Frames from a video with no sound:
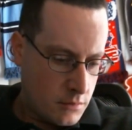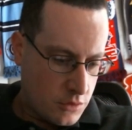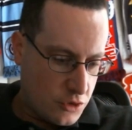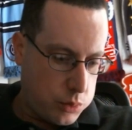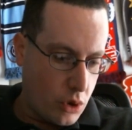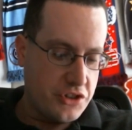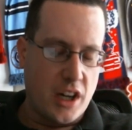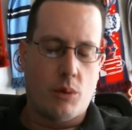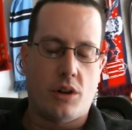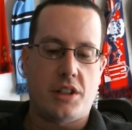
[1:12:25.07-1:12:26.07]
sports
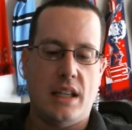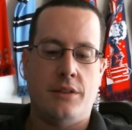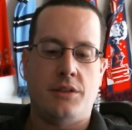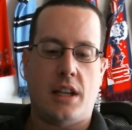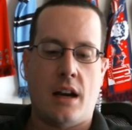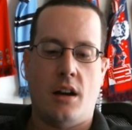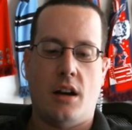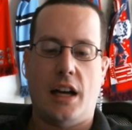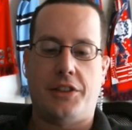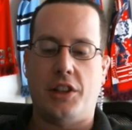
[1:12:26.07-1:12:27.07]
network in Canada,
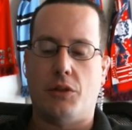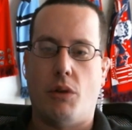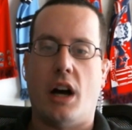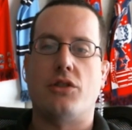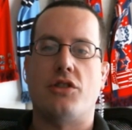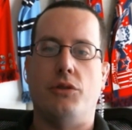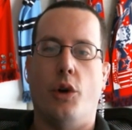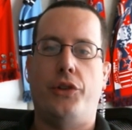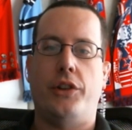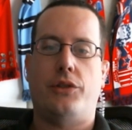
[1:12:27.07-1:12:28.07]
I think Rodgers
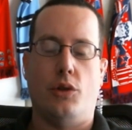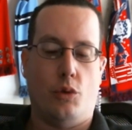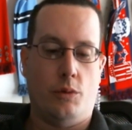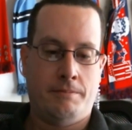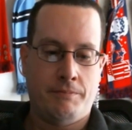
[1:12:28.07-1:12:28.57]
knows it too.